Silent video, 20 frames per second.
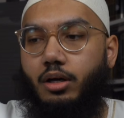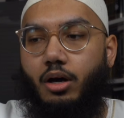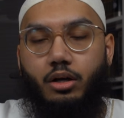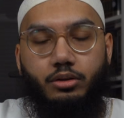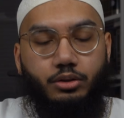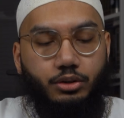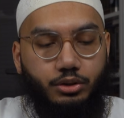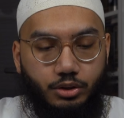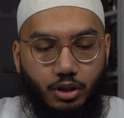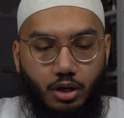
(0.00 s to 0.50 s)

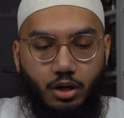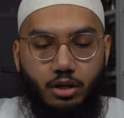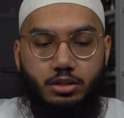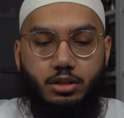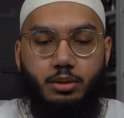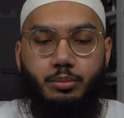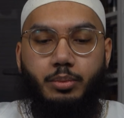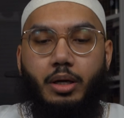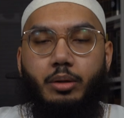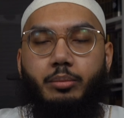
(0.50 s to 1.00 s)
author talks
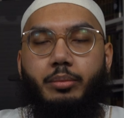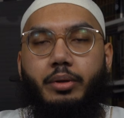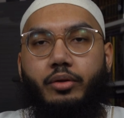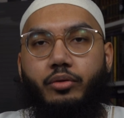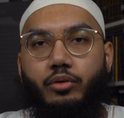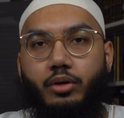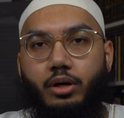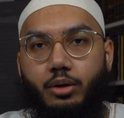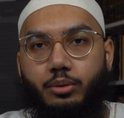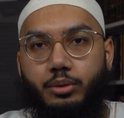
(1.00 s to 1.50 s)
about
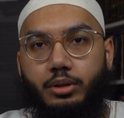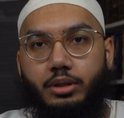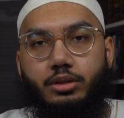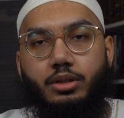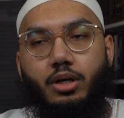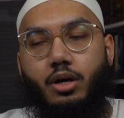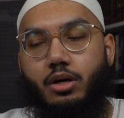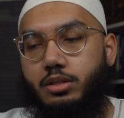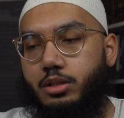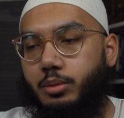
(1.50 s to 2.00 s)
Baydawi,
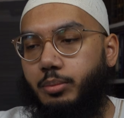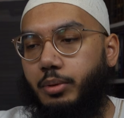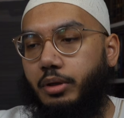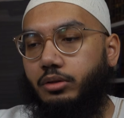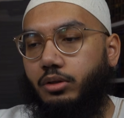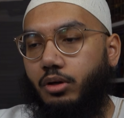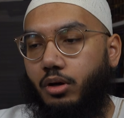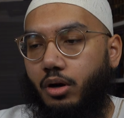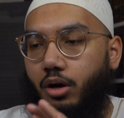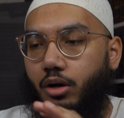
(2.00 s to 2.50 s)
talks about
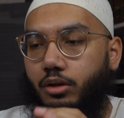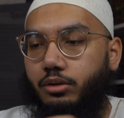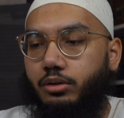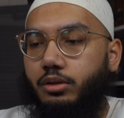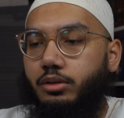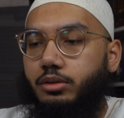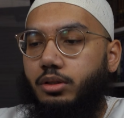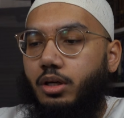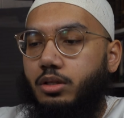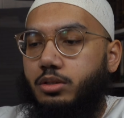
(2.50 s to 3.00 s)
the
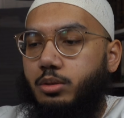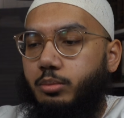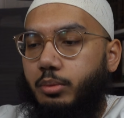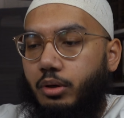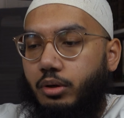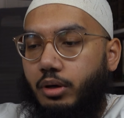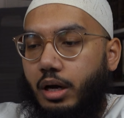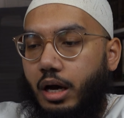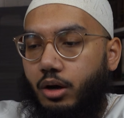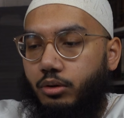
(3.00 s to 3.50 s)
author, talks
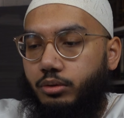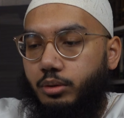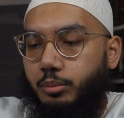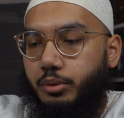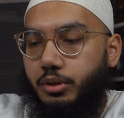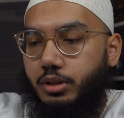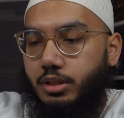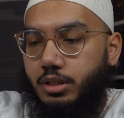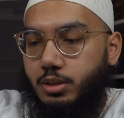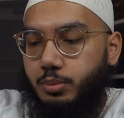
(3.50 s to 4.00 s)
about how the
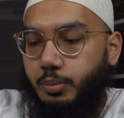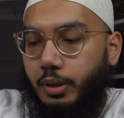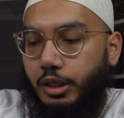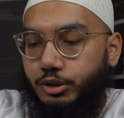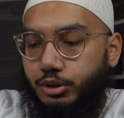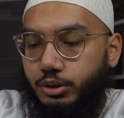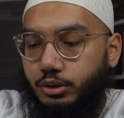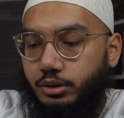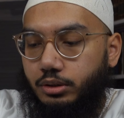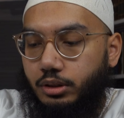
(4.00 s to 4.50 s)
book is
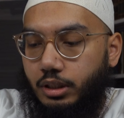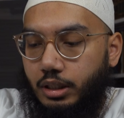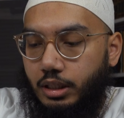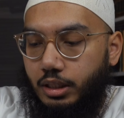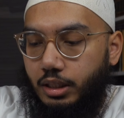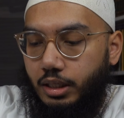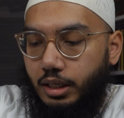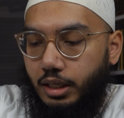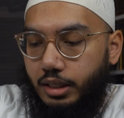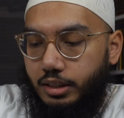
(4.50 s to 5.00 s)
special,
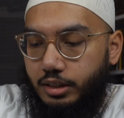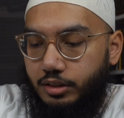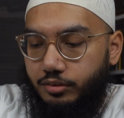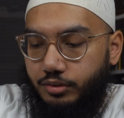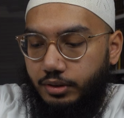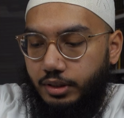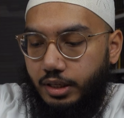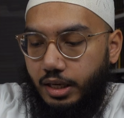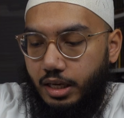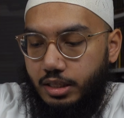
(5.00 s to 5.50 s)
and
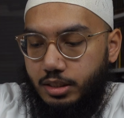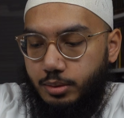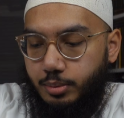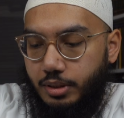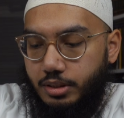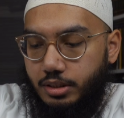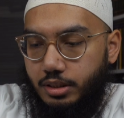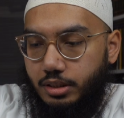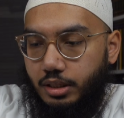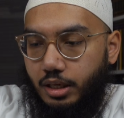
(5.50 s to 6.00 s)
different
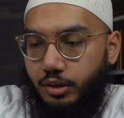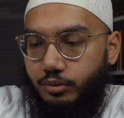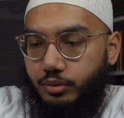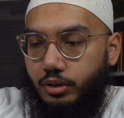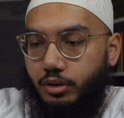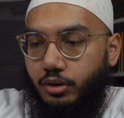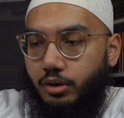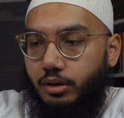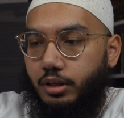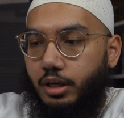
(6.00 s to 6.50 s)
aspects in that
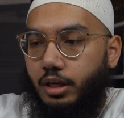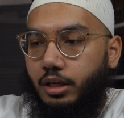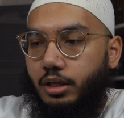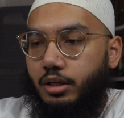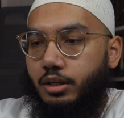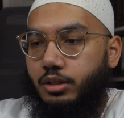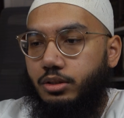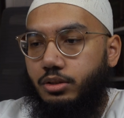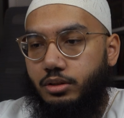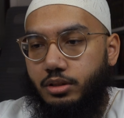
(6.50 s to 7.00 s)
regard.
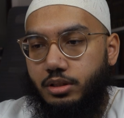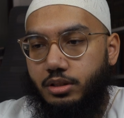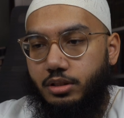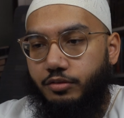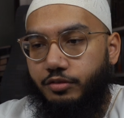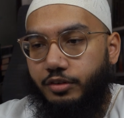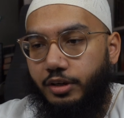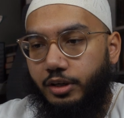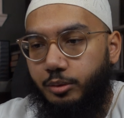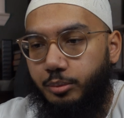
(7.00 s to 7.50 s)
So this is a
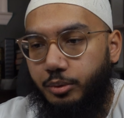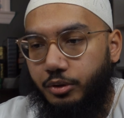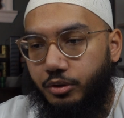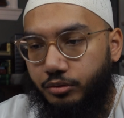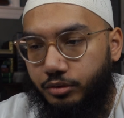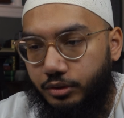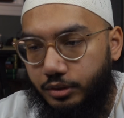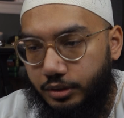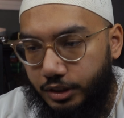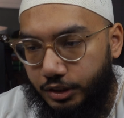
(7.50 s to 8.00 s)
very
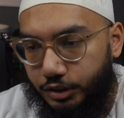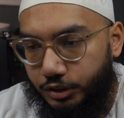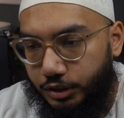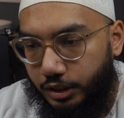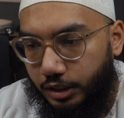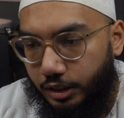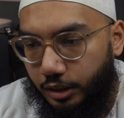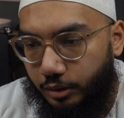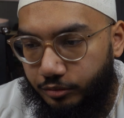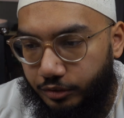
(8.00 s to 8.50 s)
beautiful edition,
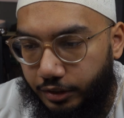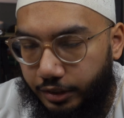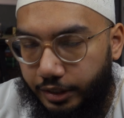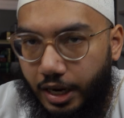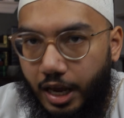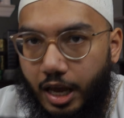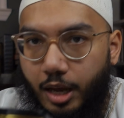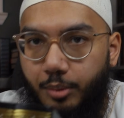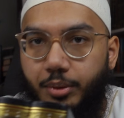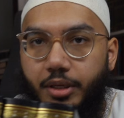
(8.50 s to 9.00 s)
and I'm very
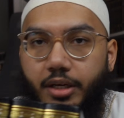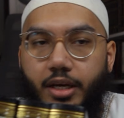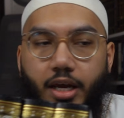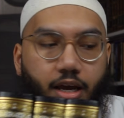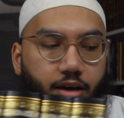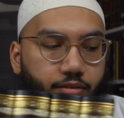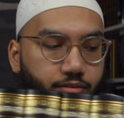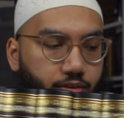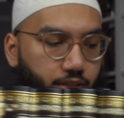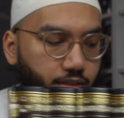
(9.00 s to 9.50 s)
happy to
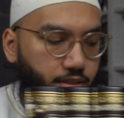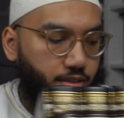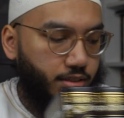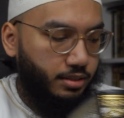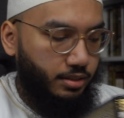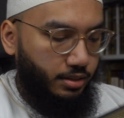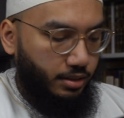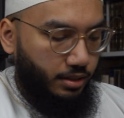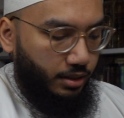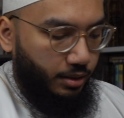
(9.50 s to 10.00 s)
have
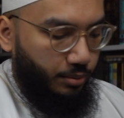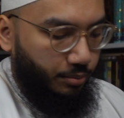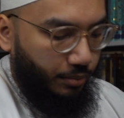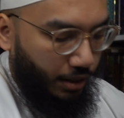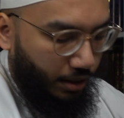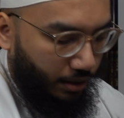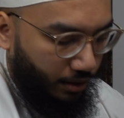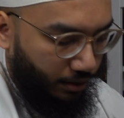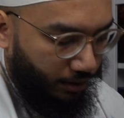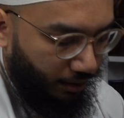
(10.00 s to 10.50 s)
this in
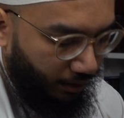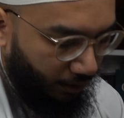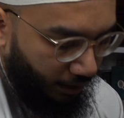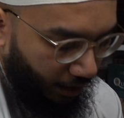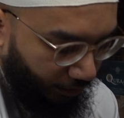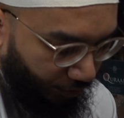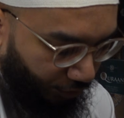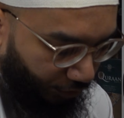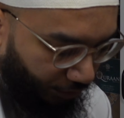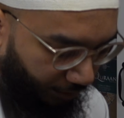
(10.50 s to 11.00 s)
my
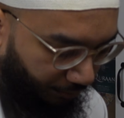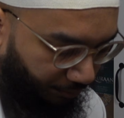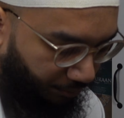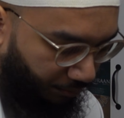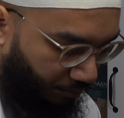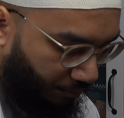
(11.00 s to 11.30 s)
collection.